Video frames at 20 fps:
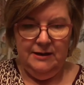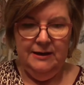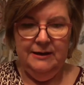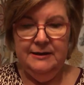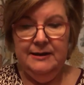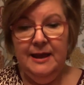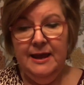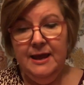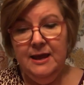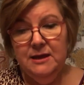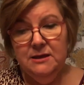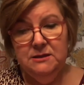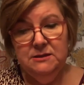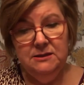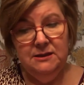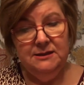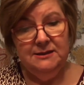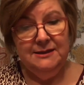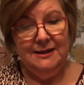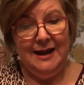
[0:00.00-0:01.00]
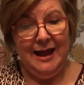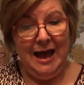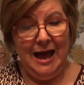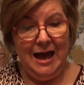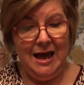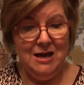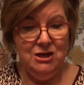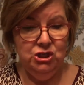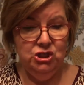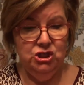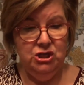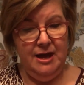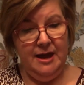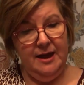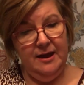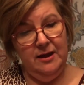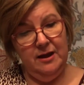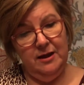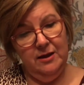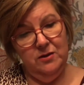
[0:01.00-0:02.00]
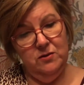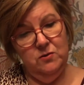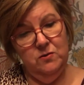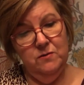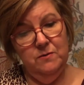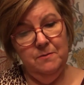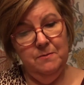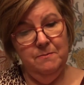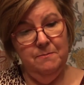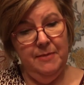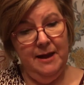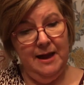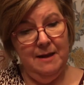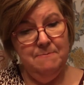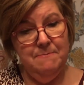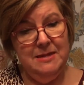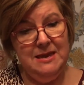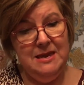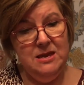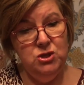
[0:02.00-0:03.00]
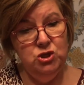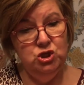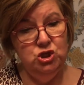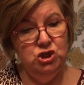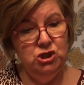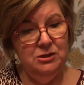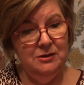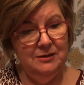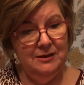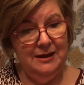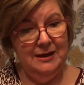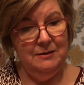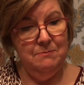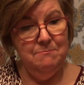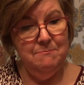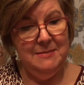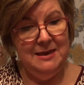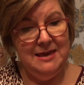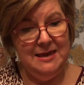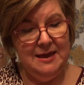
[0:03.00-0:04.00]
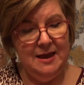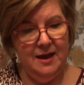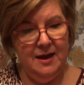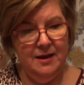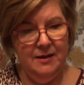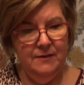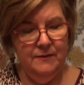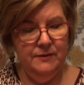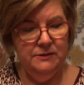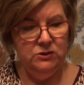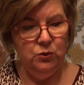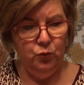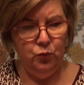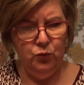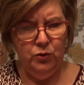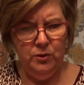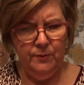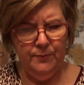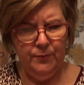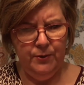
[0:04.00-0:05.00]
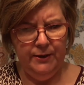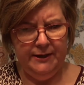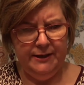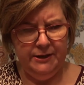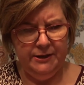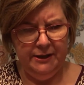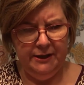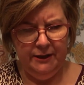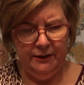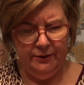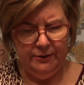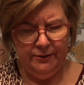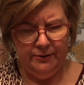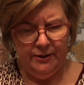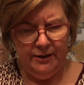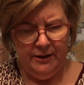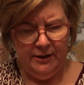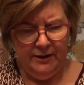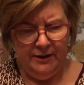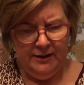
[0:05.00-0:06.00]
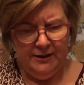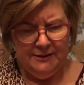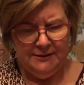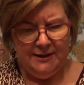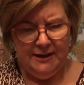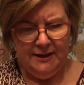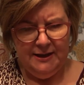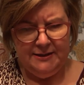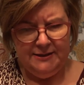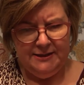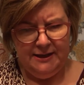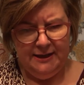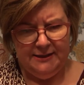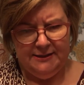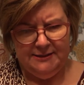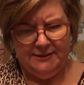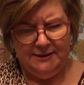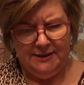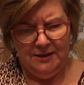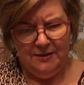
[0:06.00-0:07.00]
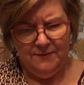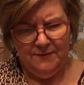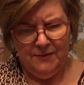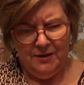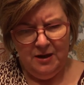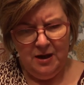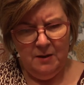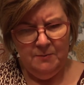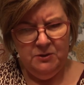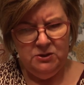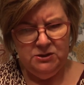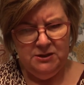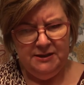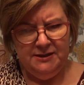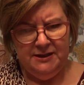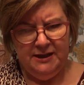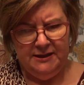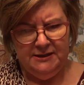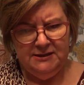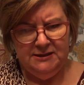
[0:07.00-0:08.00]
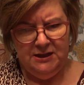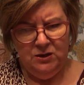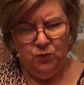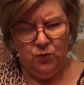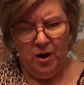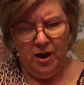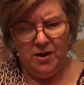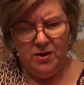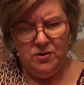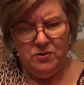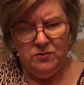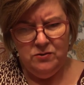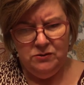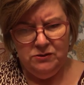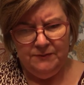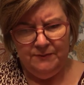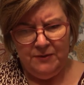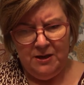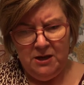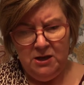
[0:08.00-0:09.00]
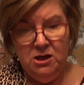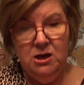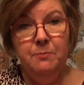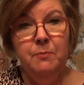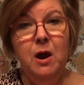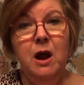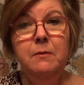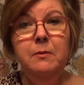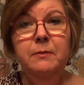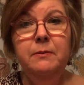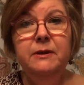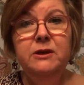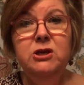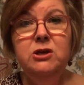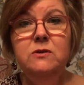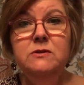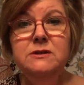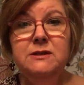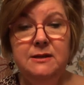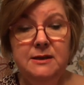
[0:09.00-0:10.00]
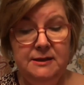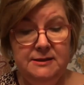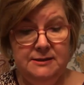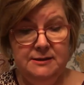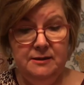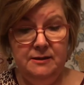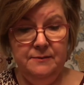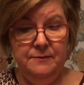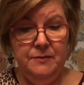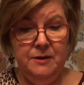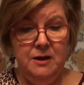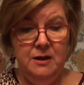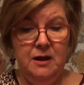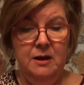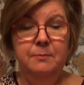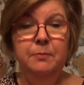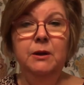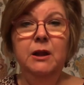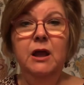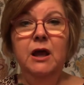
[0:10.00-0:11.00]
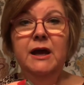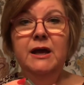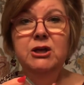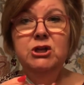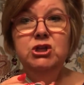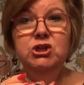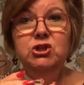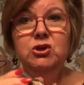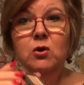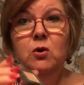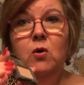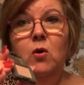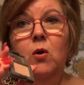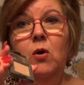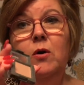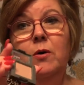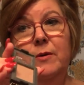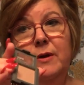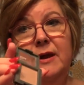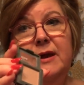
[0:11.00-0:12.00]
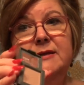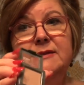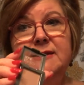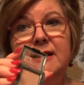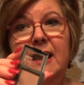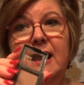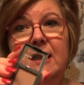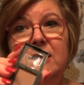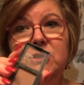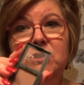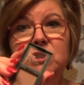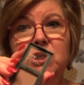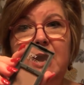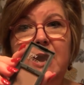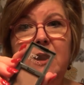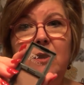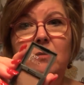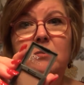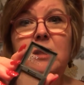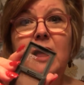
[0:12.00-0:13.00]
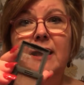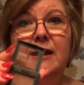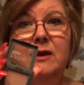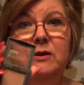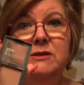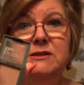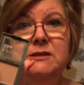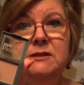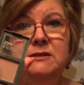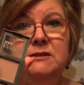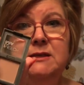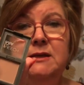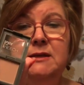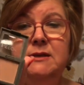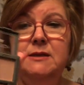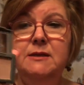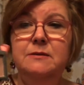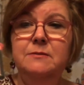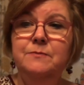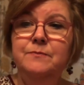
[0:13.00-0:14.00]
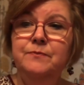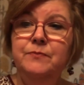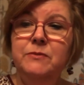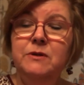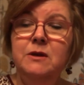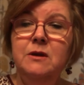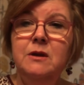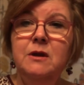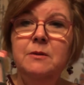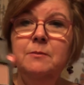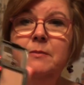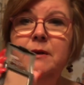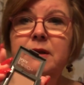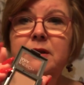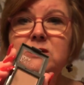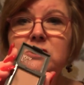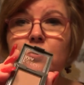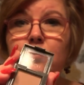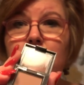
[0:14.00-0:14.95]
Next is an eyeshadow by Meech and Mia. It's a real pretty color. It's like a dusty, almost a dusty rose. You could probably use it as a, a blush or as an eyeshadow like it's intended. But it's a